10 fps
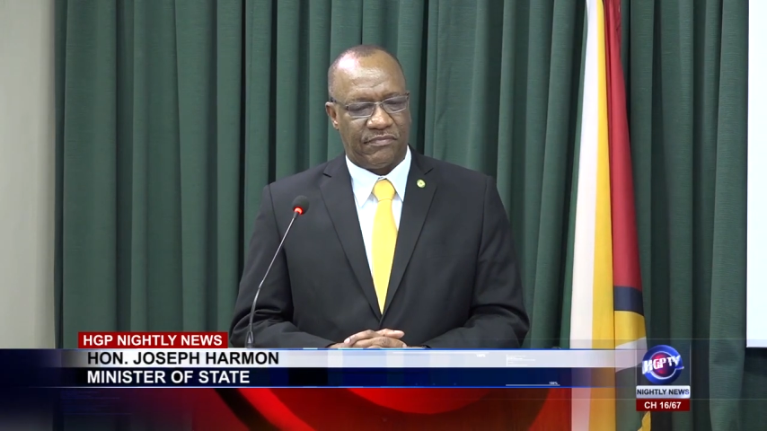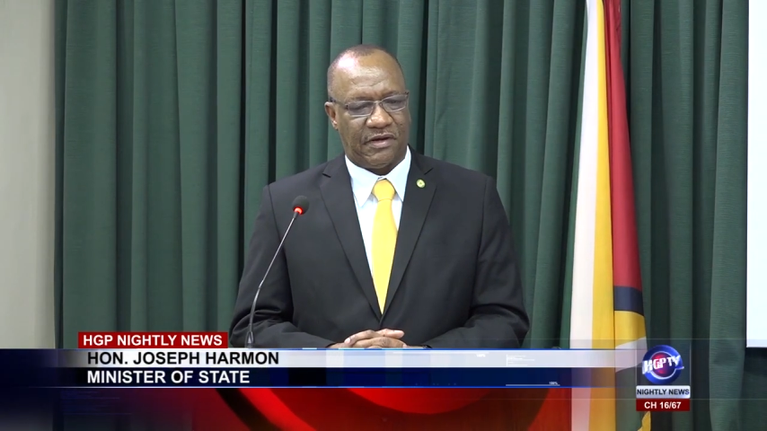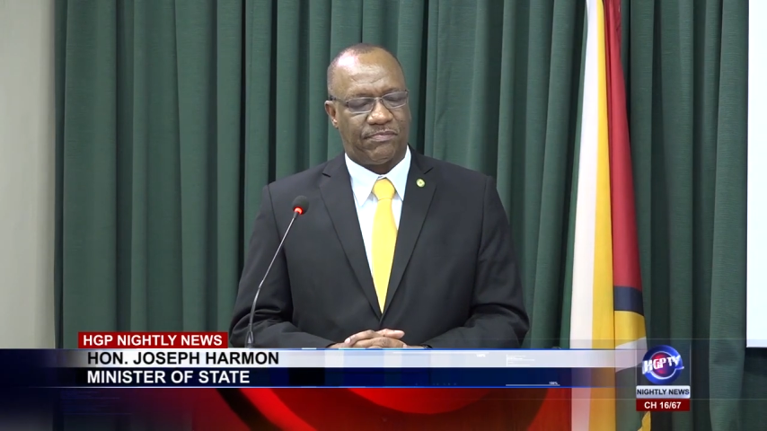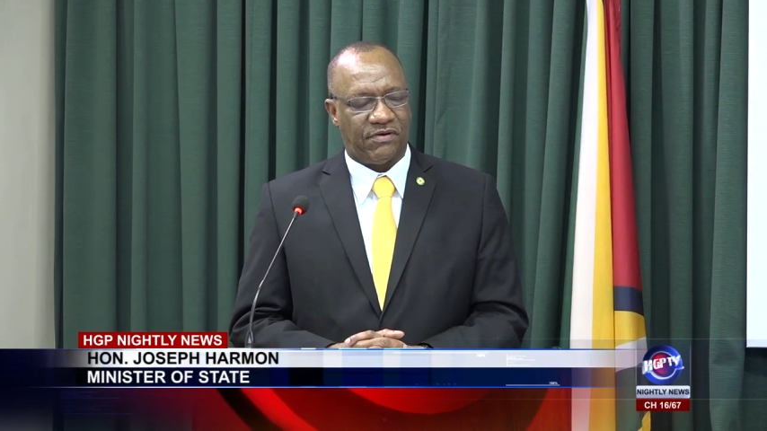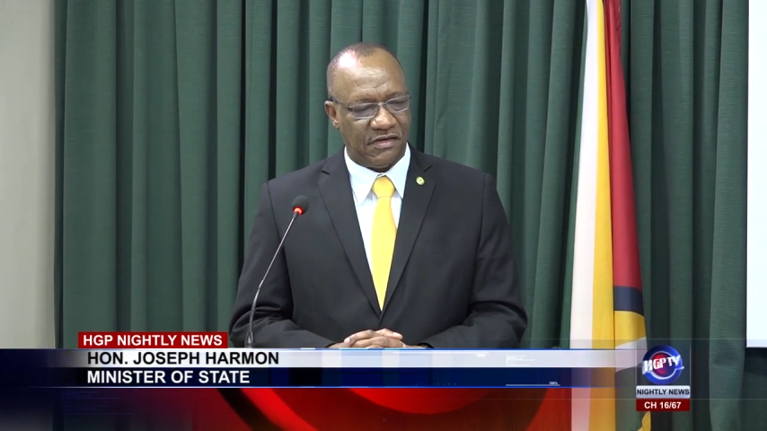
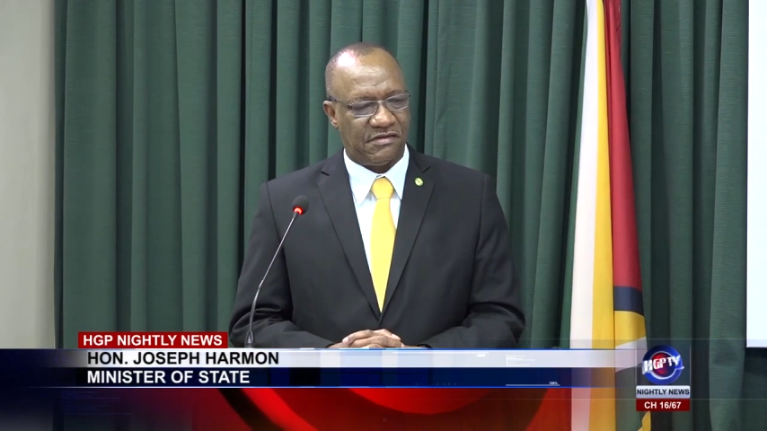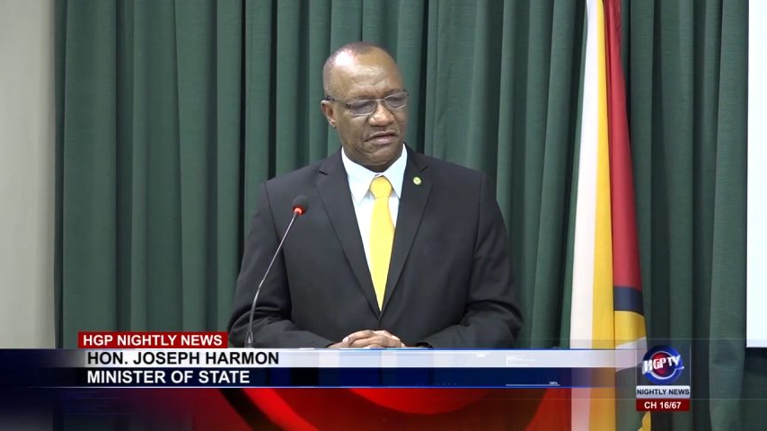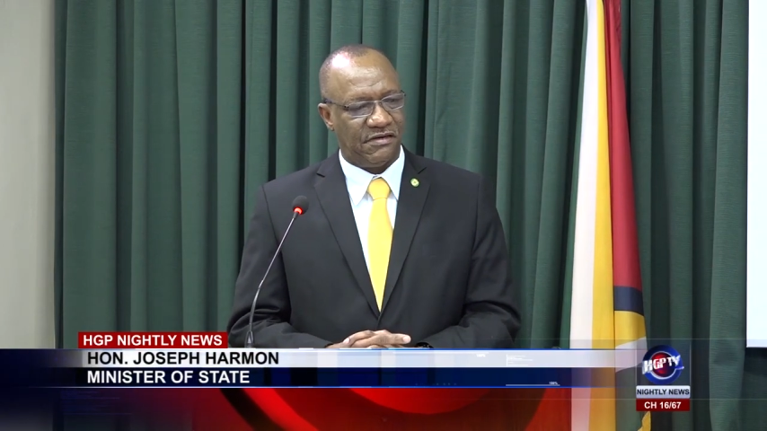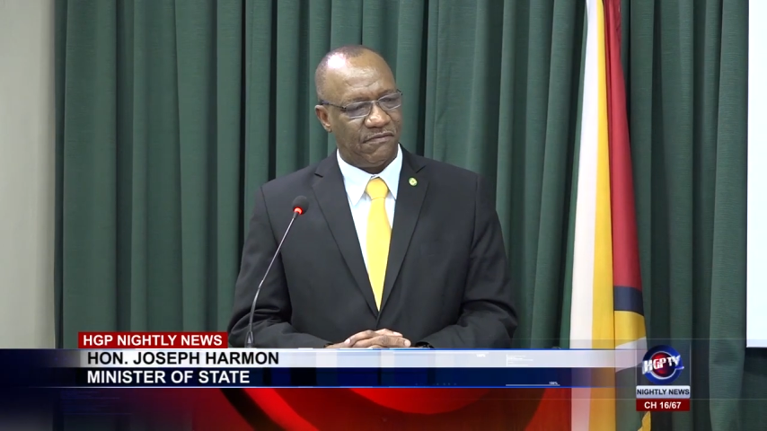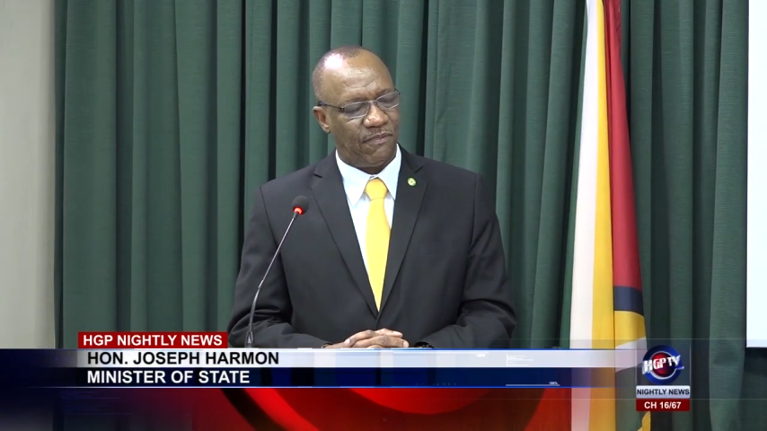appointed,
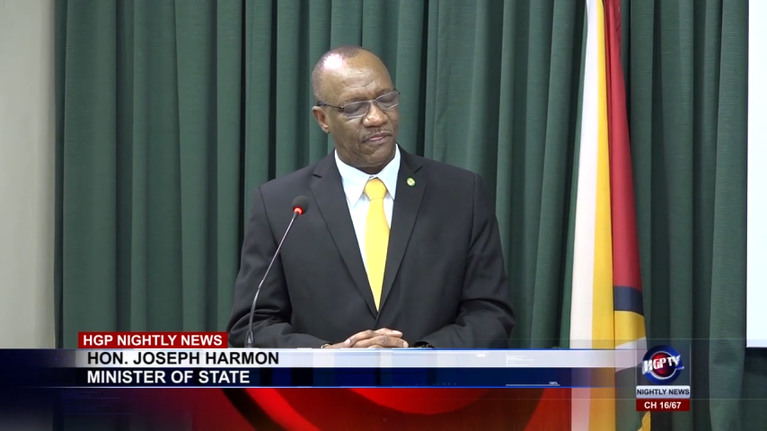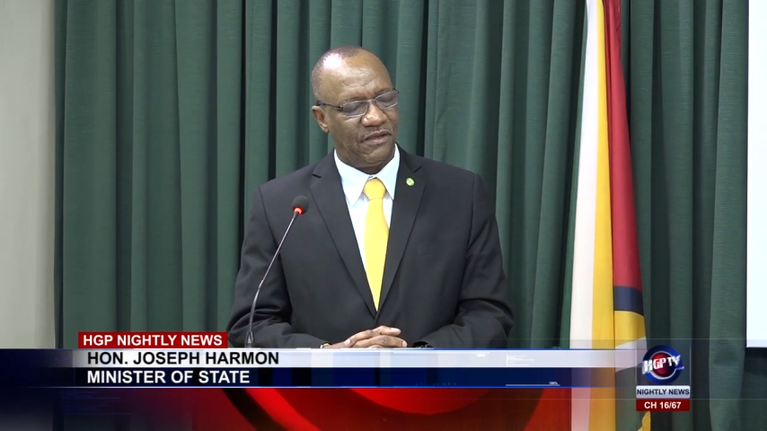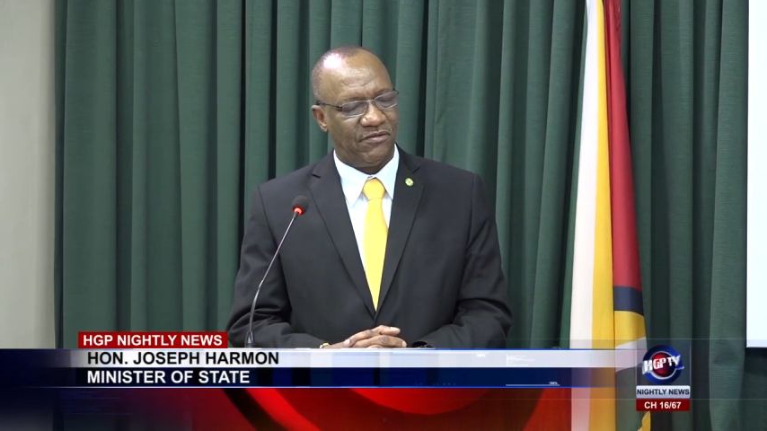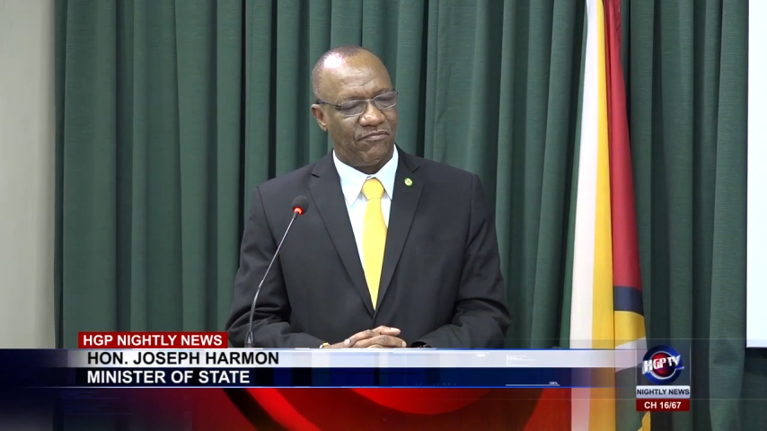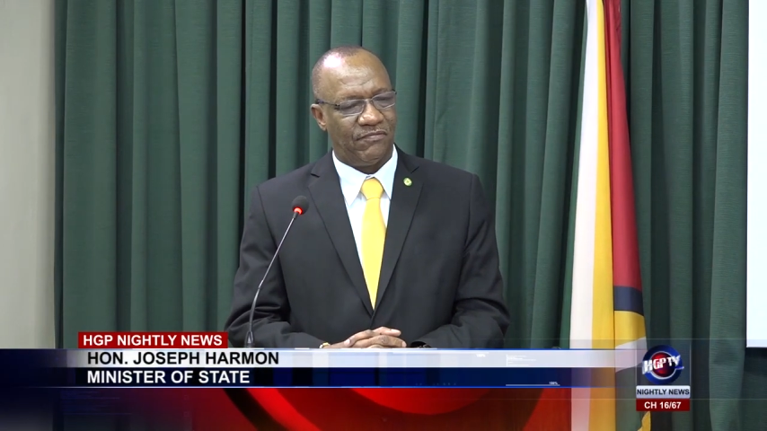
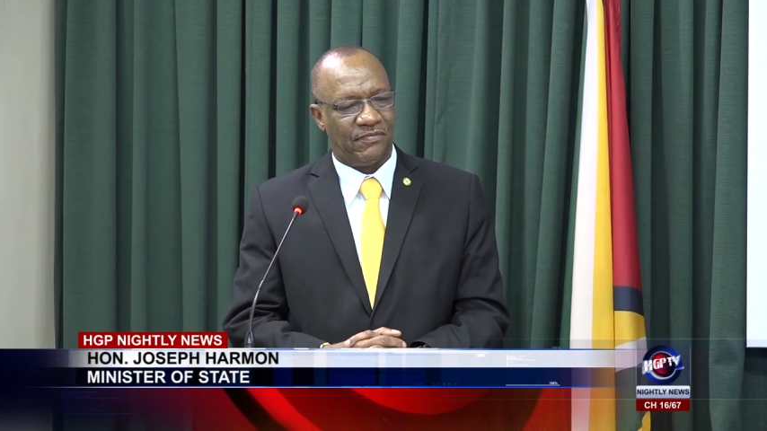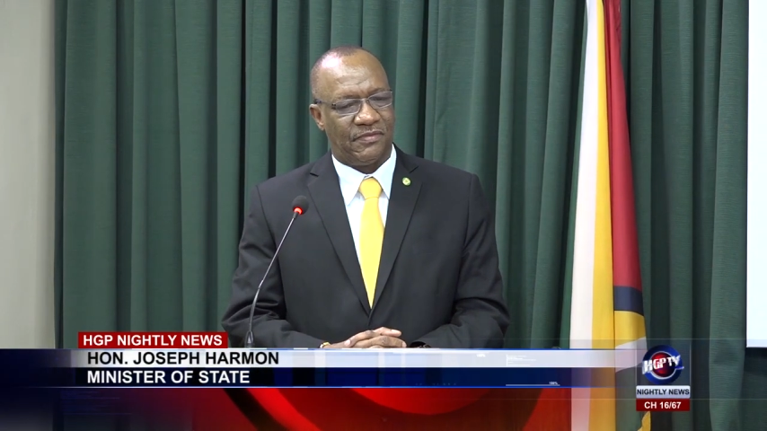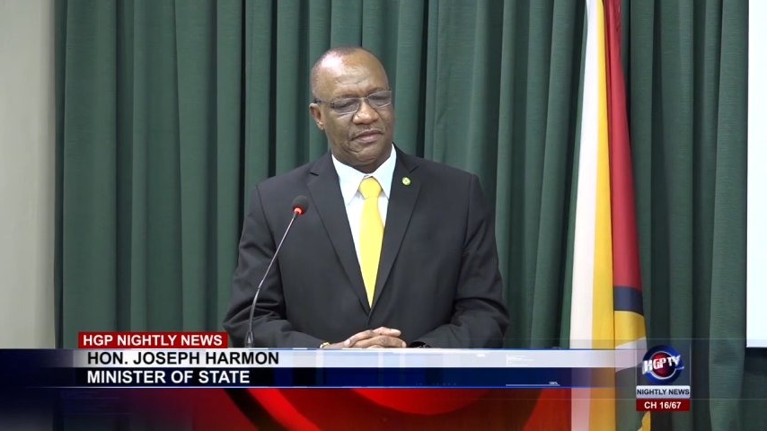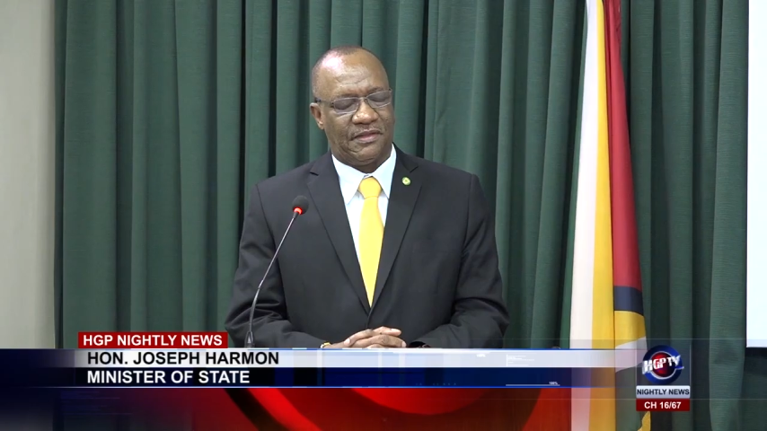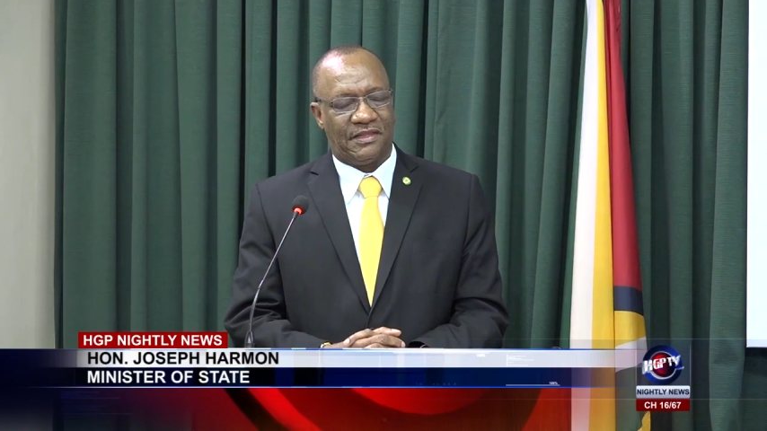
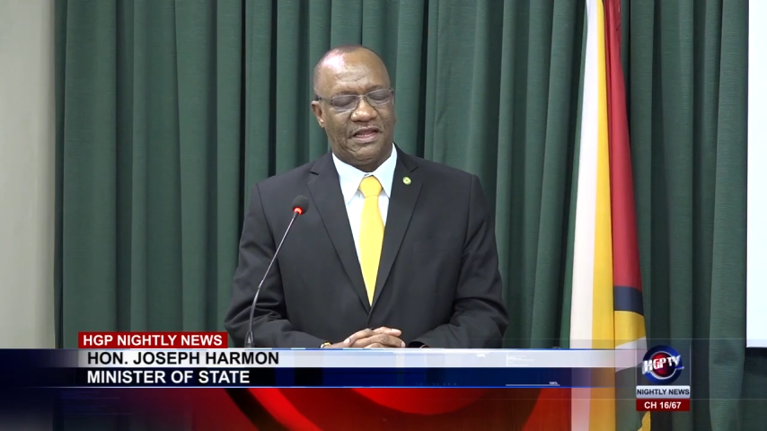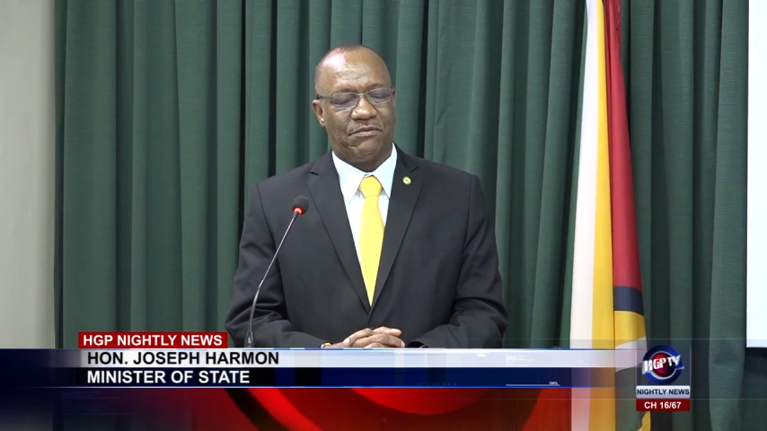there